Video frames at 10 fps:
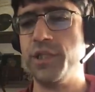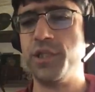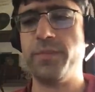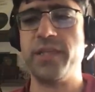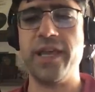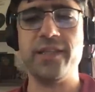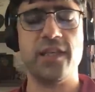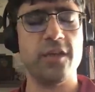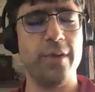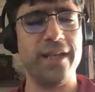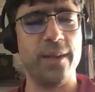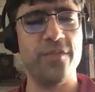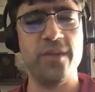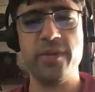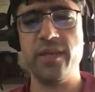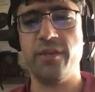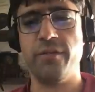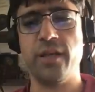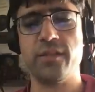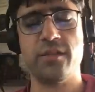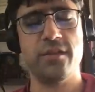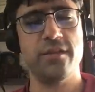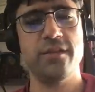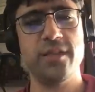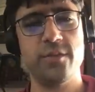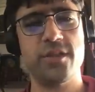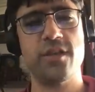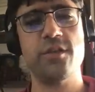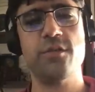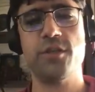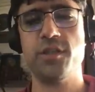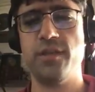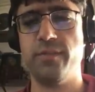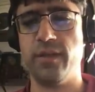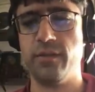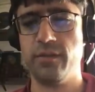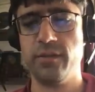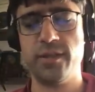we shipped the async await M V P in Rust. This was a huge achievement.